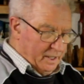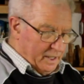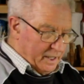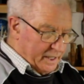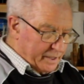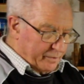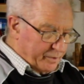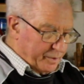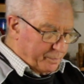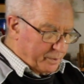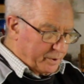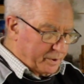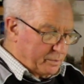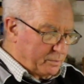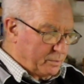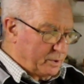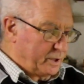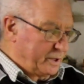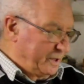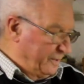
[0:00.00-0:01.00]
Now we put the
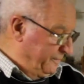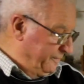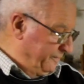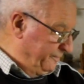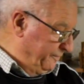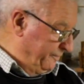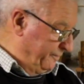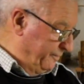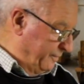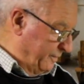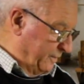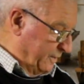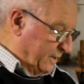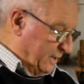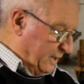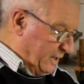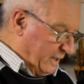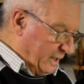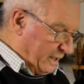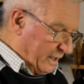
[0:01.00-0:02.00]
wood
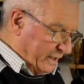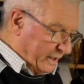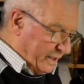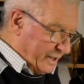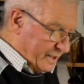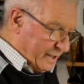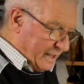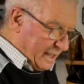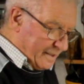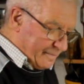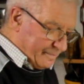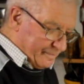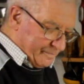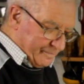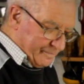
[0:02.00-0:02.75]
against that.